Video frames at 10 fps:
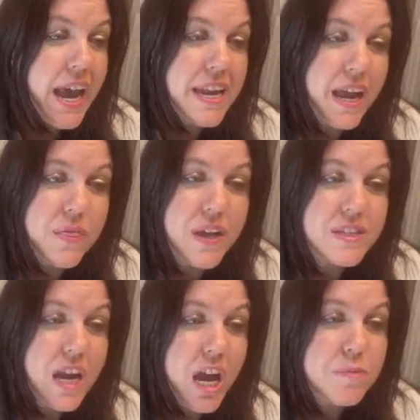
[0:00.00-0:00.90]
And at
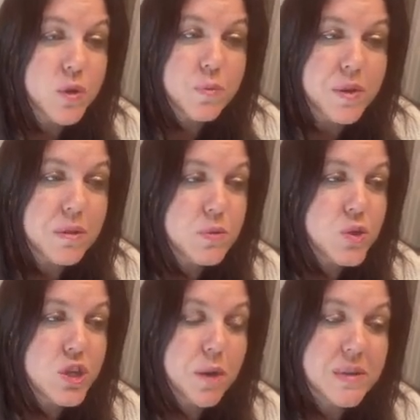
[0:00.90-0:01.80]
that time your people
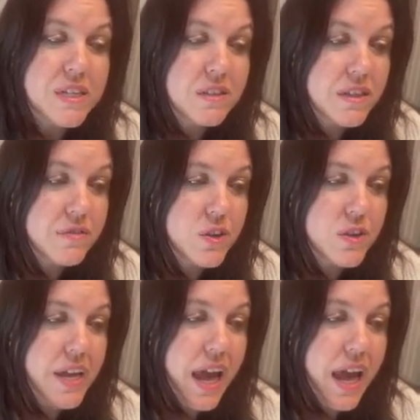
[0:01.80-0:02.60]
shall be delivered,